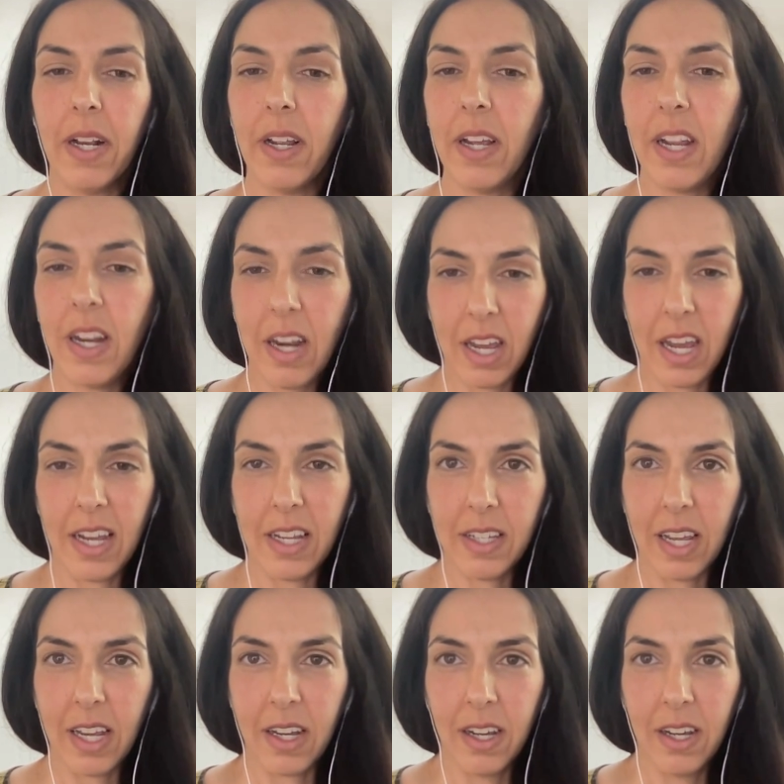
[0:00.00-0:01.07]
in any case,
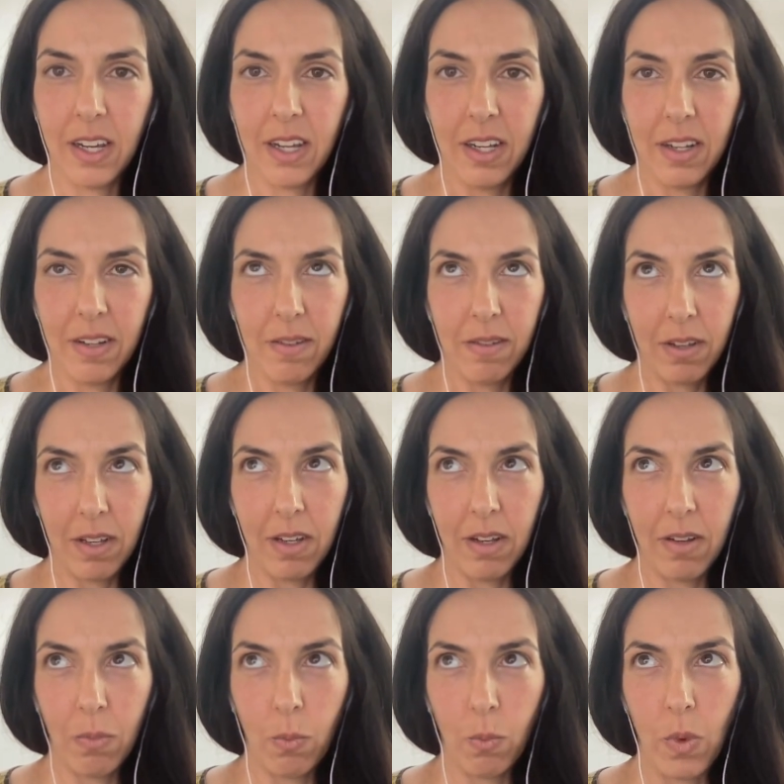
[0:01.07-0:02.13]
like
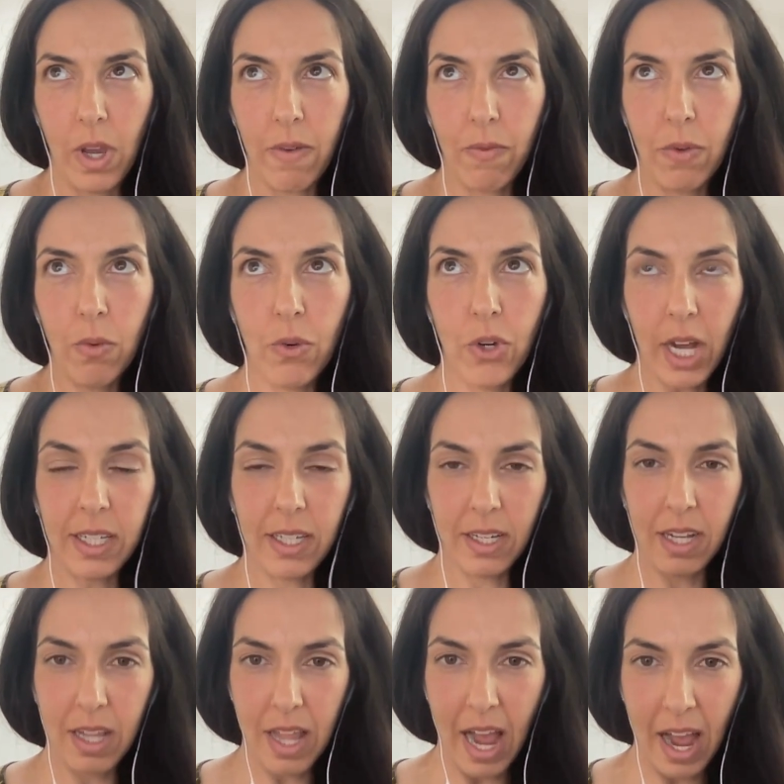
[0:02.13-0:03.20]
if you just
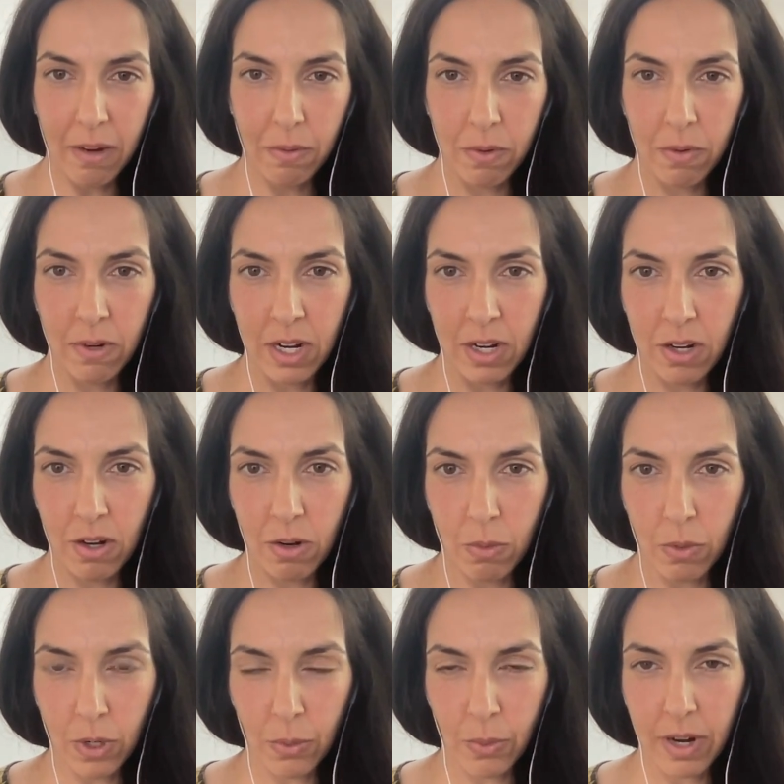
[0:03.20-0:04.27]
did that, we would end in a
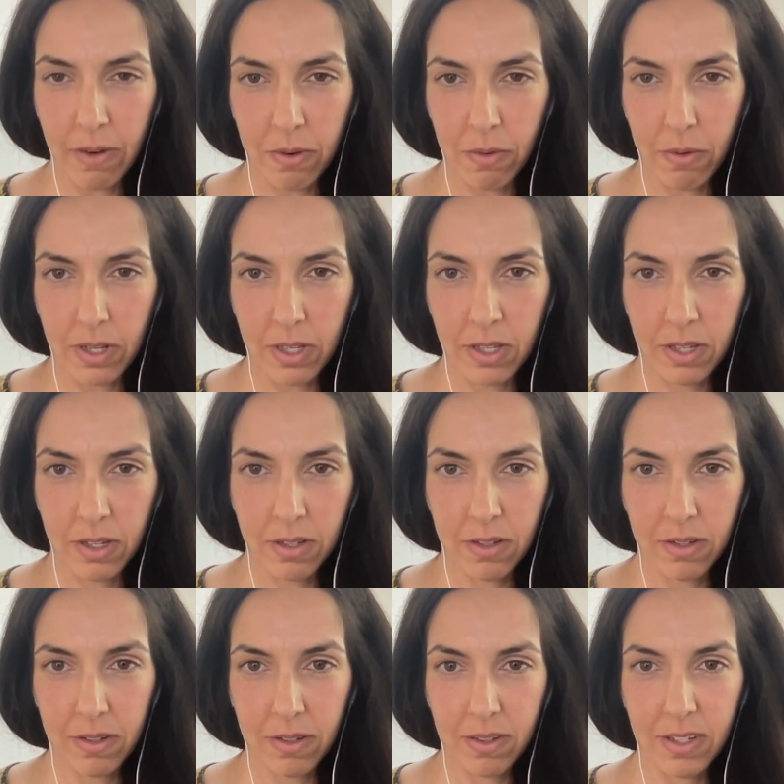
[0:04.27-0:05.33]
world where everyone's
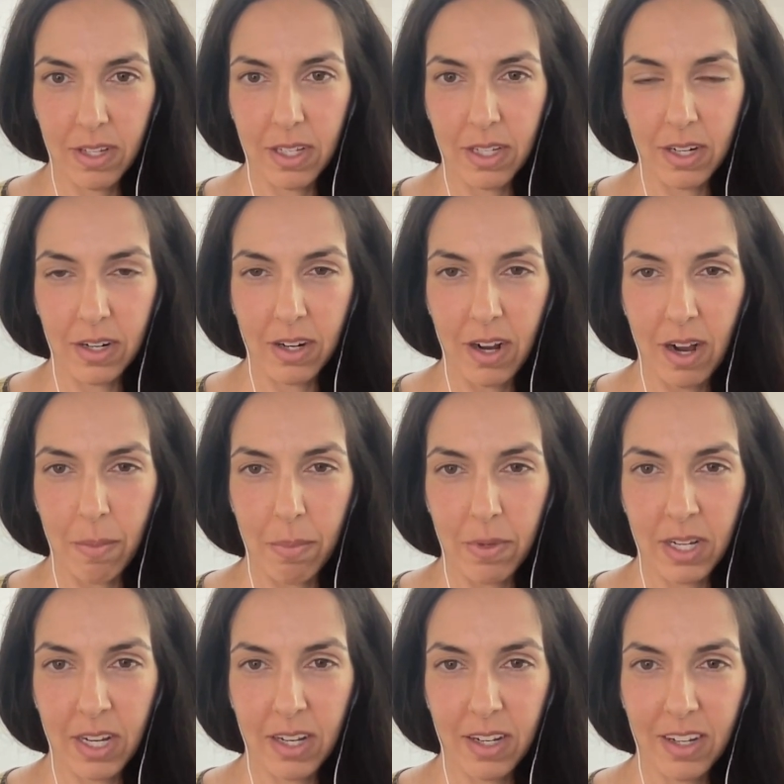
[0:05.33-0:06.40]
sincere and
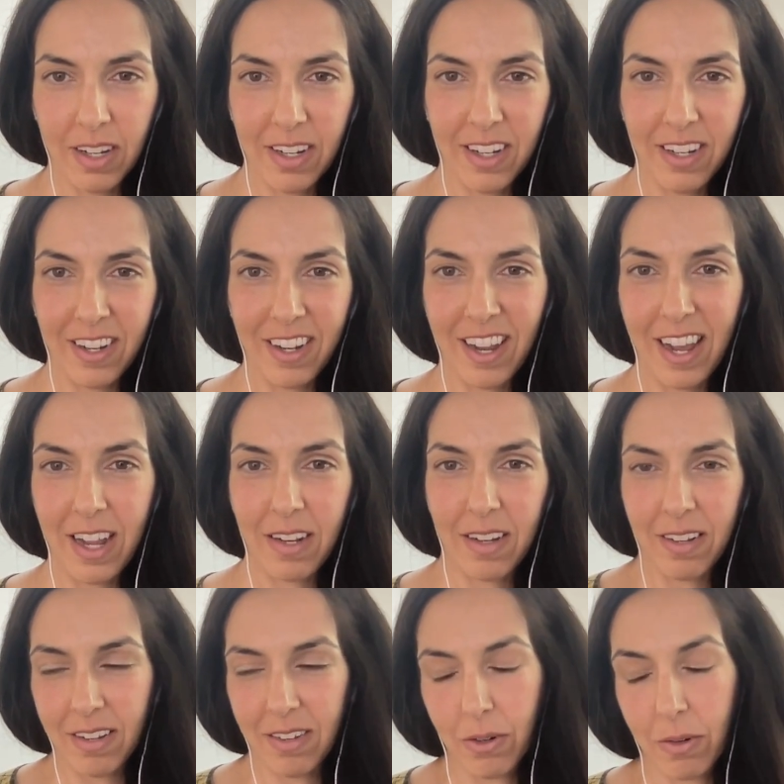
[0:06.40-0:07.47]
competent
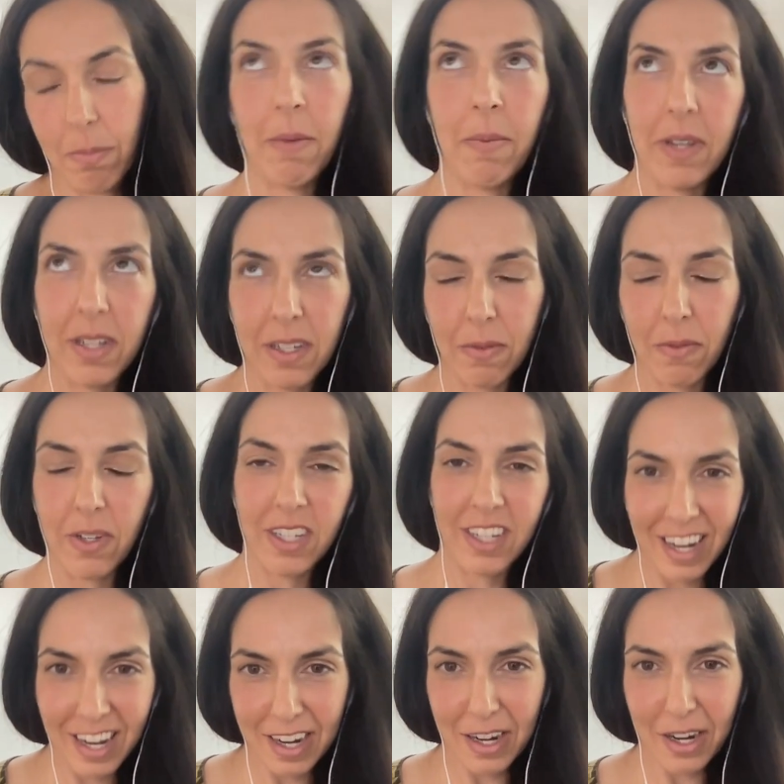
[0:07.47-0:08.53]
and or maybe
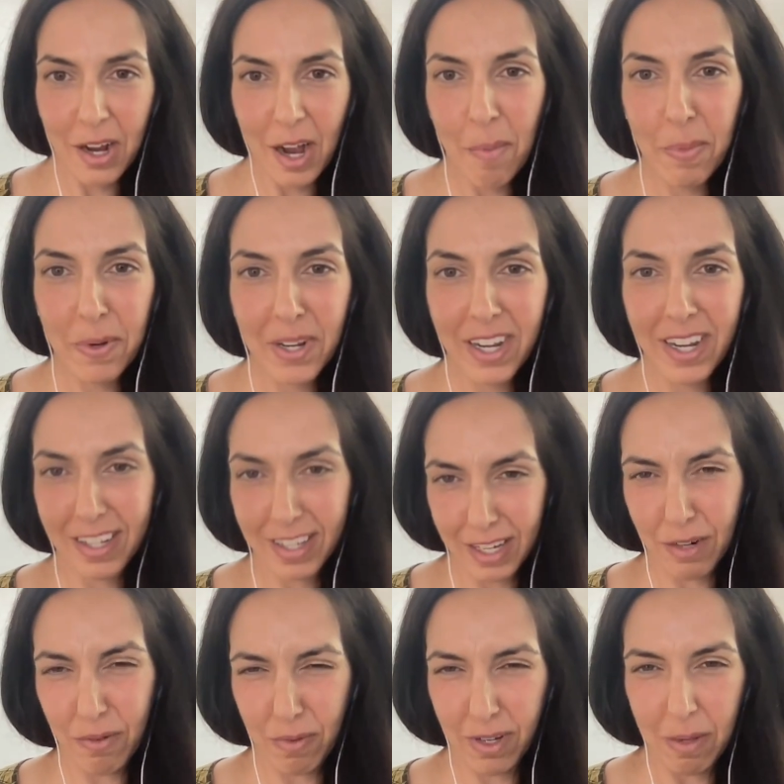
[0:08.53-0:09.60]
sophisticated and competent. It's like
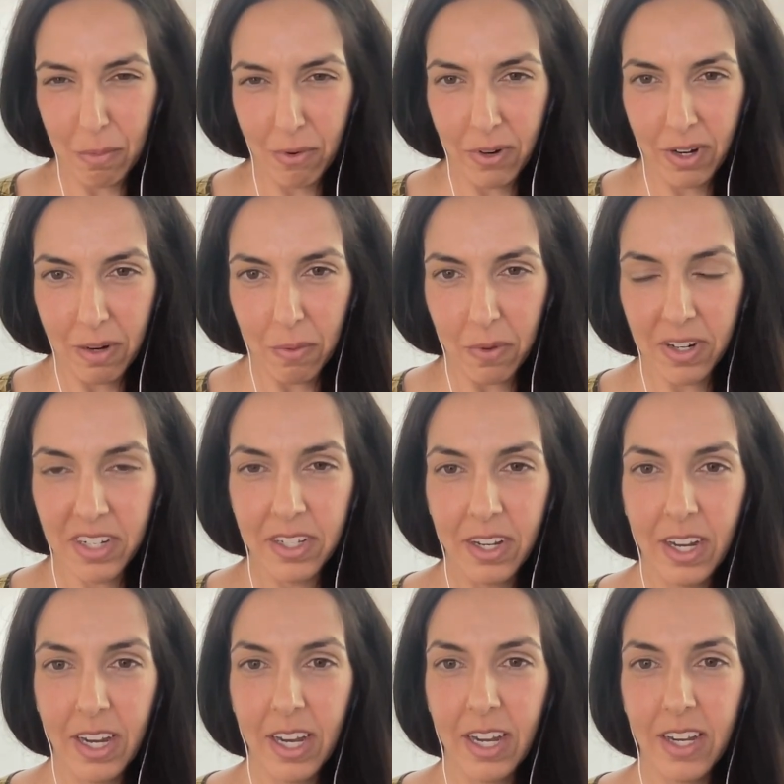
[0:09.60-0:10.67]
really boring world.
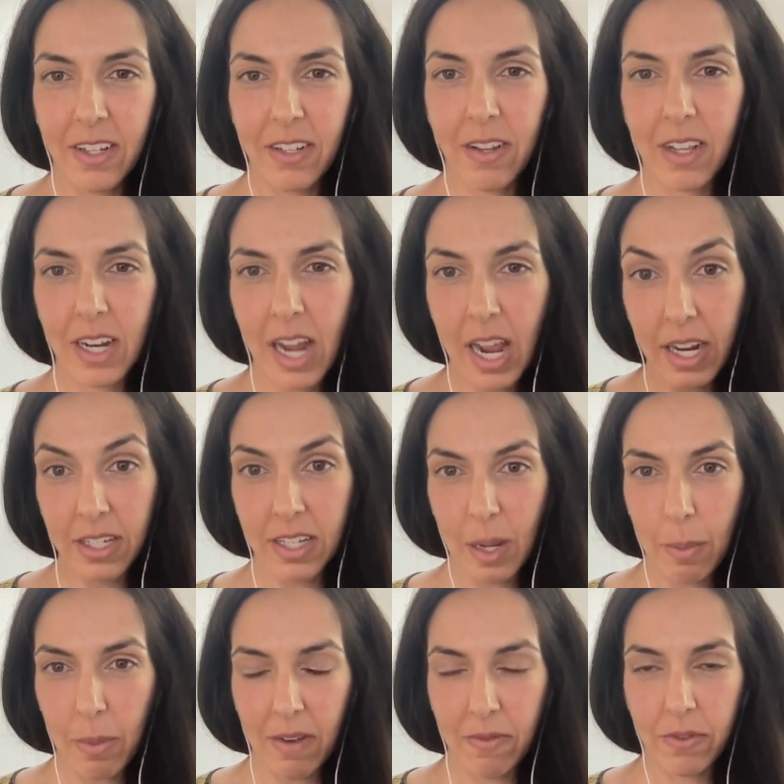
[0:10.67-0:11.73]
So the next
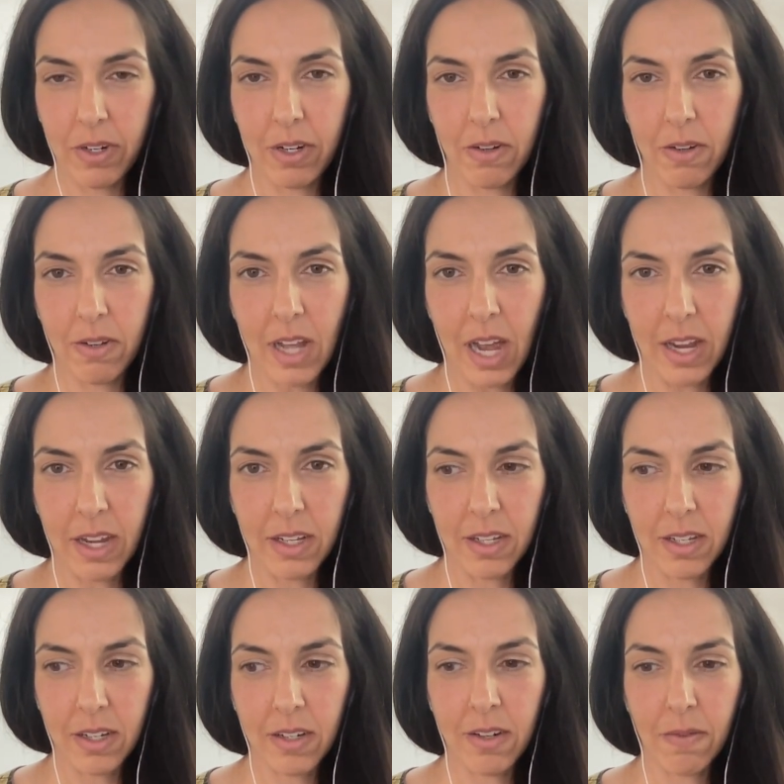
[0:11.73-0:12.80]
step after you do that is
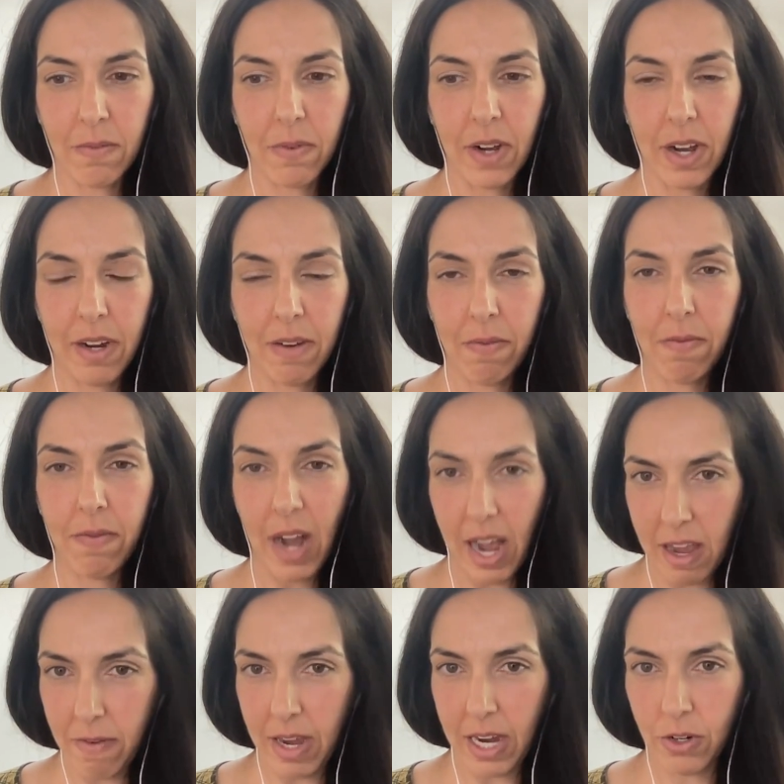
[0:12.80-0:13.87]
to define
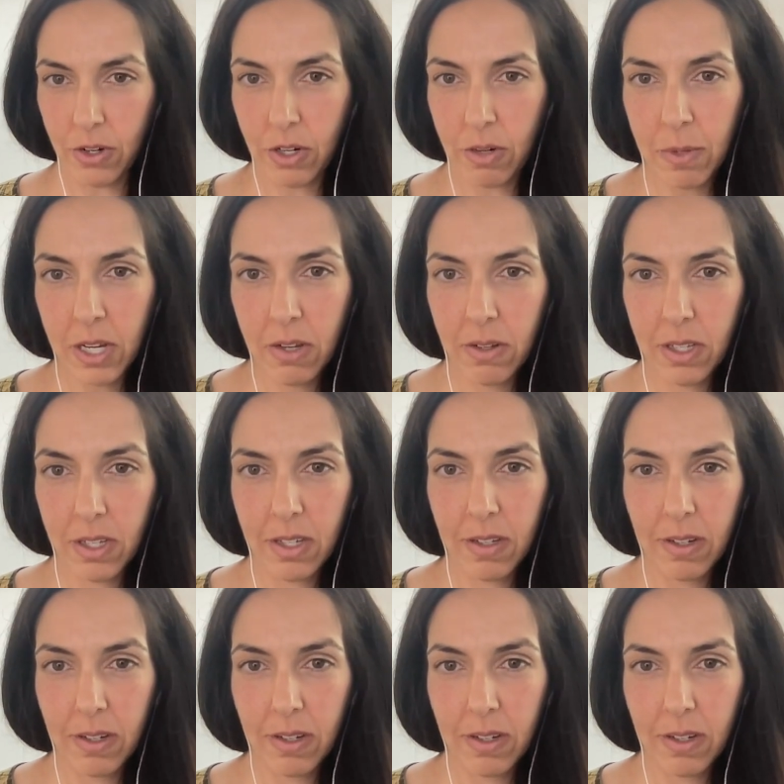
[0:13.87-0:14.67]
five attributes,